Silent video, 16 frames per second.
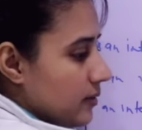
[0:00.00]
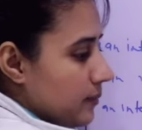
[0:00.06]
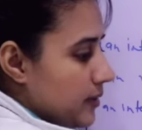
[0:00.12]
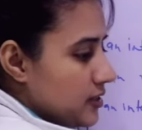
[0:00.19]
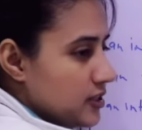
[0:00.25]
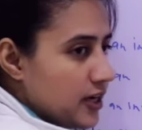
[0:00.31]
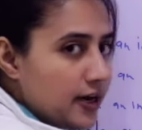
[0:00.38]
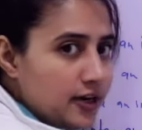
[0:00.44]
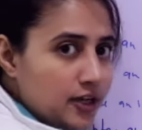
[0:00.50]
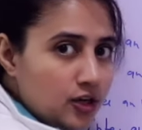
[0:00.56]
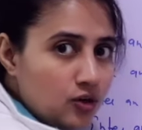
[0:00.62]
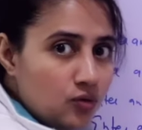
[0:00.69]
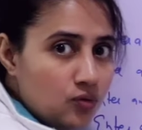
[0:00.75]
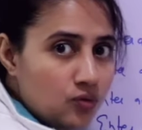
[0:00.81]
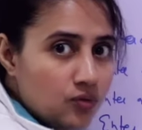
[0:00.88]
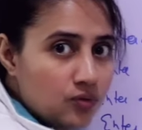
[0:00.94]
means
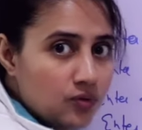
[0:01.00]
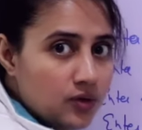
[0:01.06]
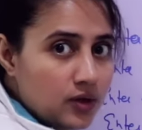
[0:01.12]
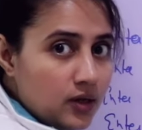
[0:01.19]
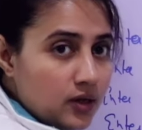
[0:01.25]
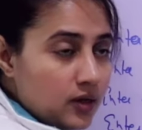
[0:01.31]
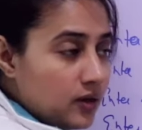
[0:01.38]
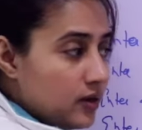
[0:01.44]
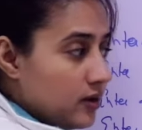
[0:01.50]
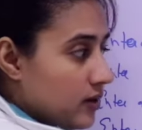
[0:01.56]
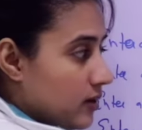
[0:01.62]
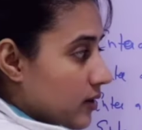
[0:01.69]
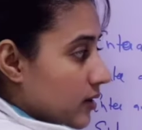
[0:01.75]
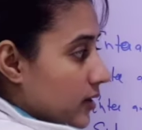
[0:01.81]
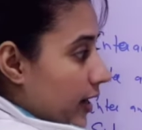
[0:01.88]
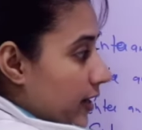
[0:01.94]
continue.
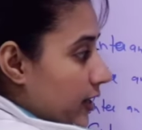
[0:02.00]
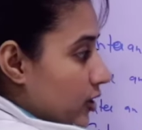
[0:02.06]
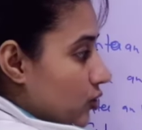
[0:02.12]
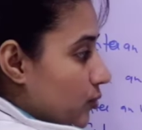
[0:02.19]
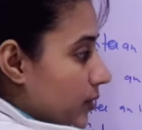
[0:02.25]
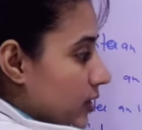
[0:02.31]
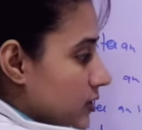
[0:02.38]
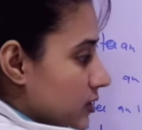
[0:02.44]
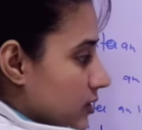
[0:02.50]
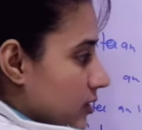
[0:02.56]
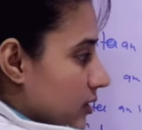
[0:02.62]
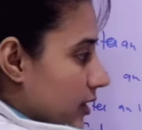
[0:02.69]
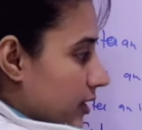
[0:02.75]
Continue means